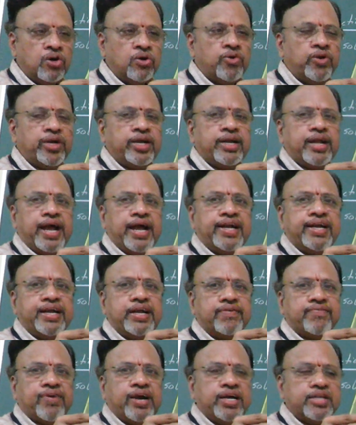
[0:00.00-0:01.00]
You can
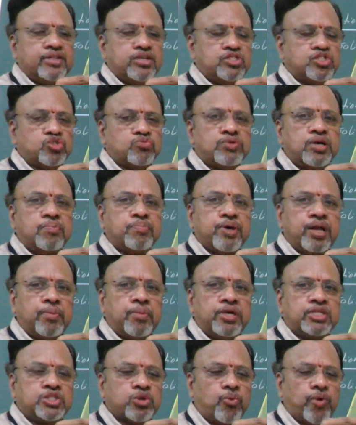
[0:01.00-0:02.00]
identify this to be a
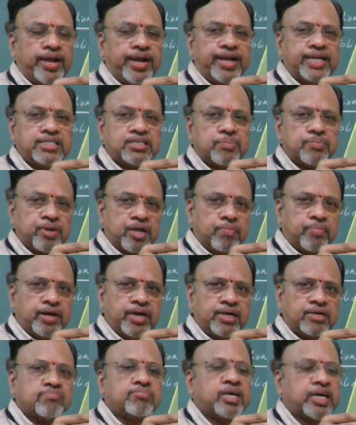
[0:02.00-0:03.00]
pyramid. So why it is a pyramid?